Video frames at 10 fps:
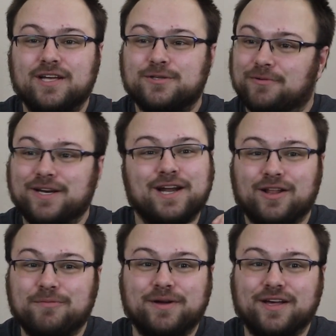
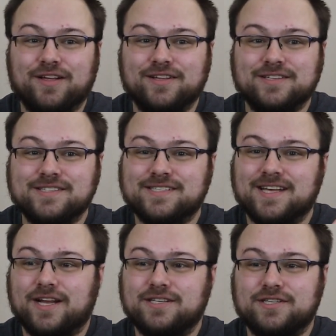$20
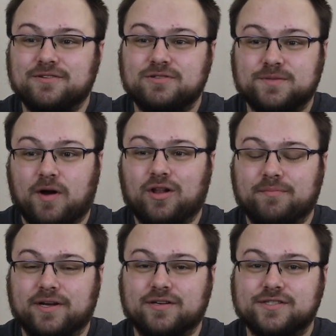bills into smaller
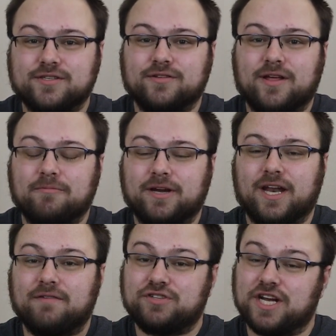bills so that we
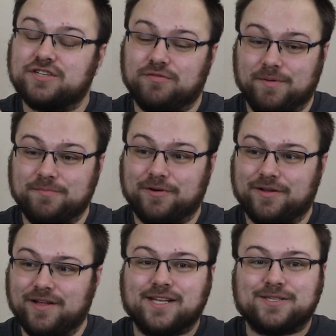could have change for
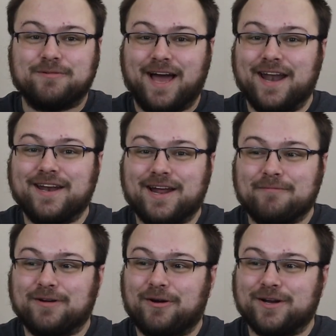people. And so we ended
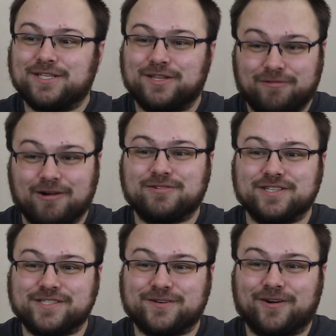up going to the
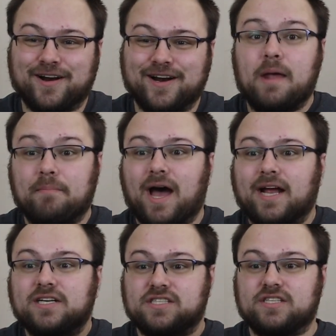grocery store and
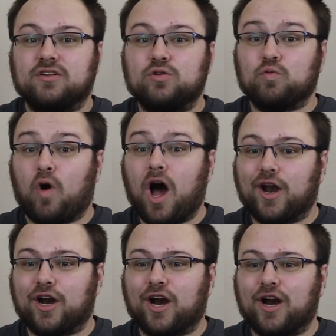buying distilled
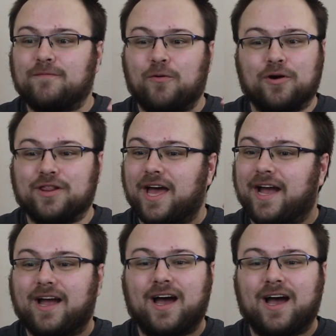water for like